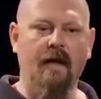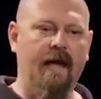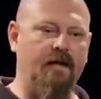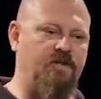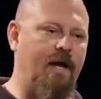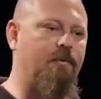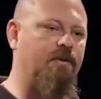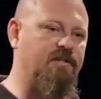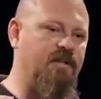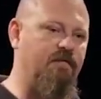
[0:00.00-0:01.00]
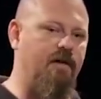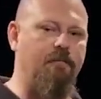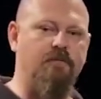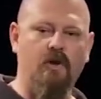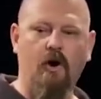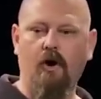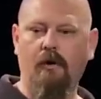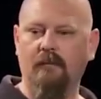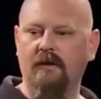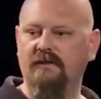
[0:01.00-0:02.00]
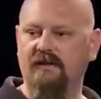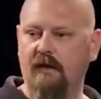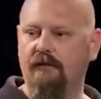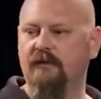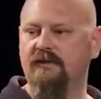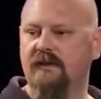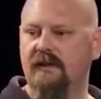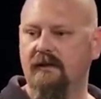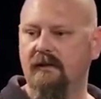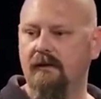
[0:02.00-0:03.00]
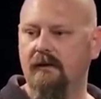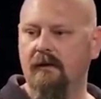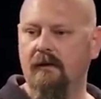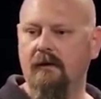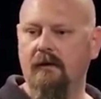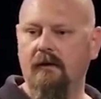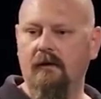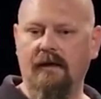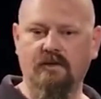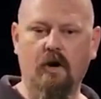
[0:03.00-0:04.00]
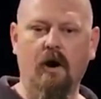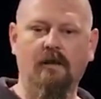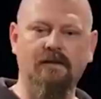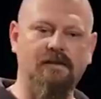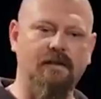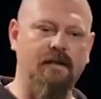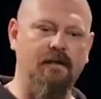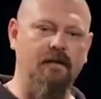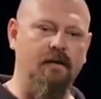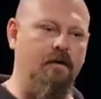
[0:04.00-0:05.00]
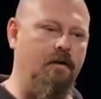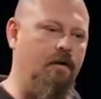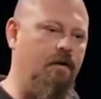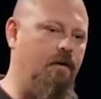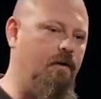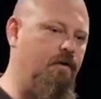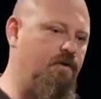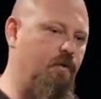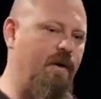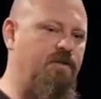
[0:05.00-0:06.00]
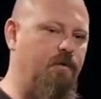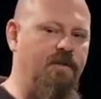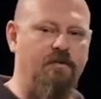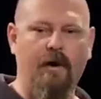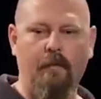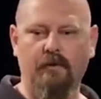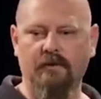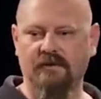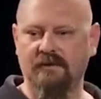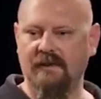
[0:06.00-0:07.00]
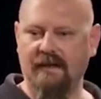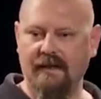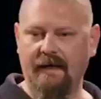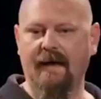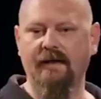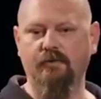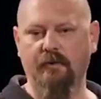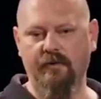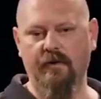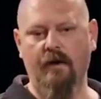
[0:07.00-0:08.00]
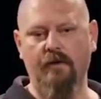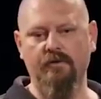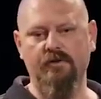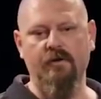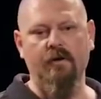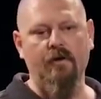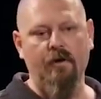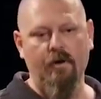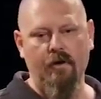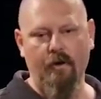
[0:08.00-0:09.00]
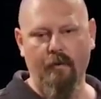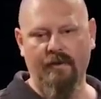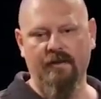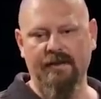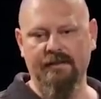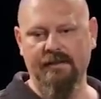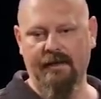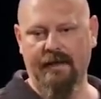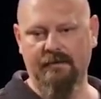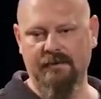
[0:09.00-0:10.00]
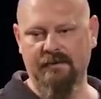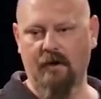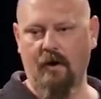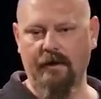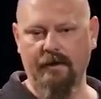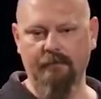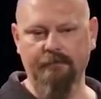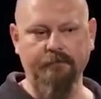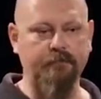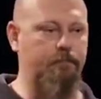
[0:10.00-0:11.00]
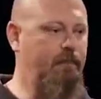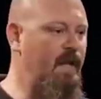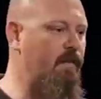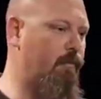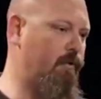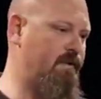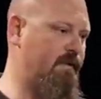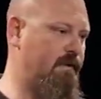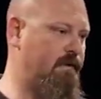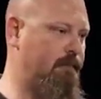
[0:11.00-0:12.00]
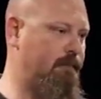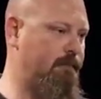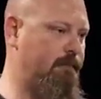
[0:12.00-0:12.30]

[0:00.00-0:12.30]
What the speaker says: Our chaplains give up time selflessly and tirelessly to enter into our prisons and engage with those who are the least in our society, the prisoners.